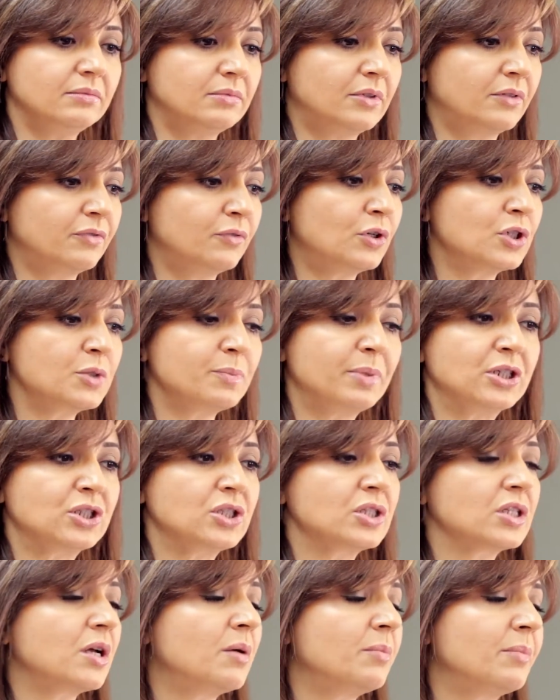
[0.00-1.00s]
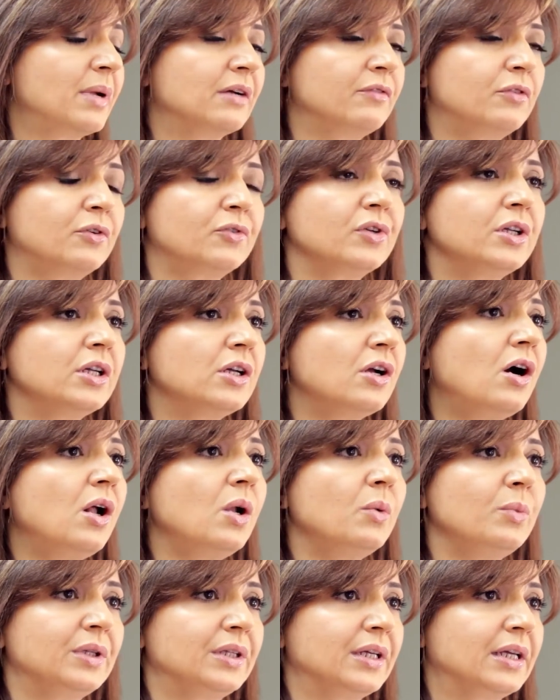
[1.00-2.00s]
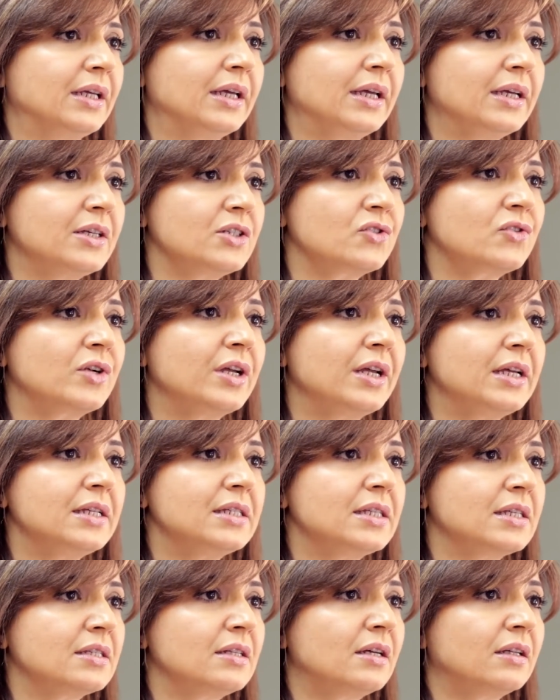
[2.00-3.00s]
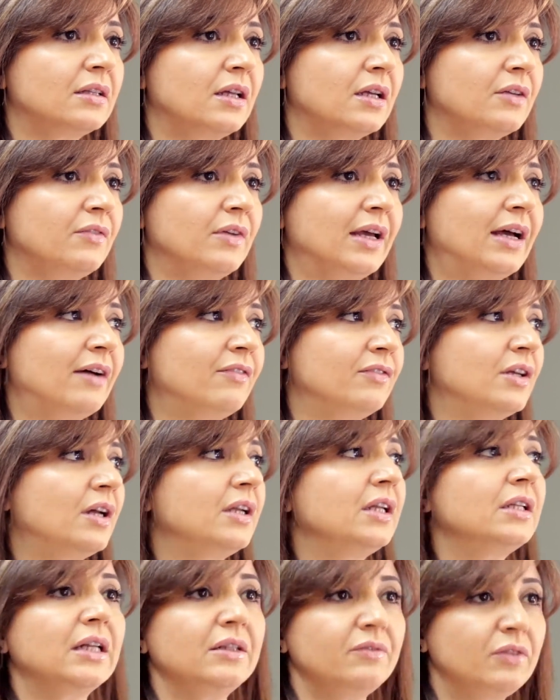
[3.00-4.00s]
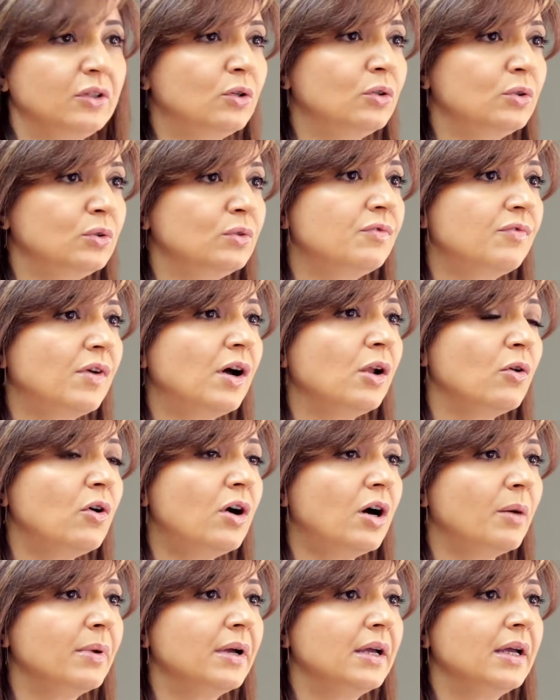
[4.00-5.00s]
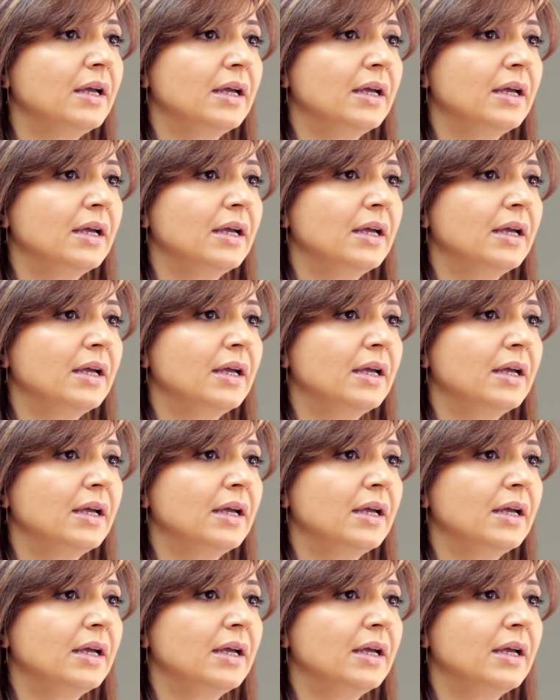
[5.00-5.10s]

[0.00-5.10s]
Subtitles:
of course, patients come back for recall, we take x-rays. It's not like we have done it and we don't do follow-up.